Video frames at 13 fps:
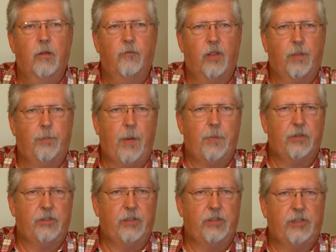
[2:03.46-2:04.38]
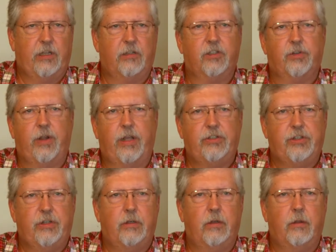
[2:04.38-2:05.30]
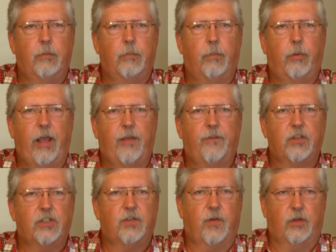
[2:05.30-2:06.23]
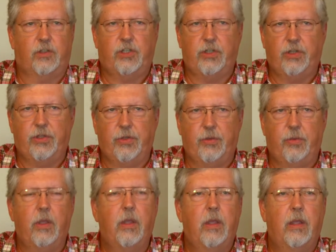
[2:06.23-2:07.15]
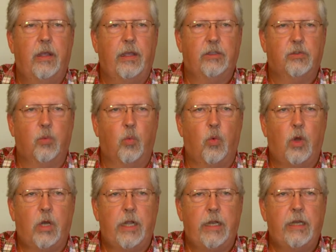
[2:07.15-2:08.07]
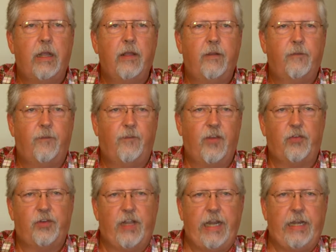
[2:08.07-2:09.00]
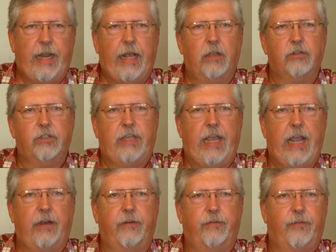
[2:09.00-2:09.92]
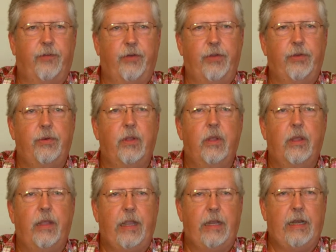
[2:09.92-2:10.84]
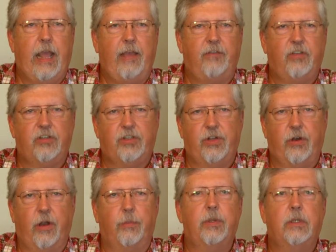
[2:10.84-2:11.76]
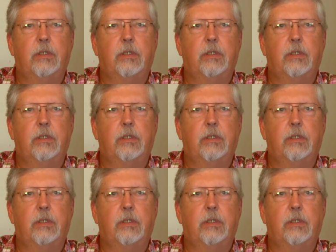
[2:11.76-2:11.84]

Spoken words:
For the purpose of this illustration, breakfast for 2 is 1 15-ounce can of fruit in heavy syrup.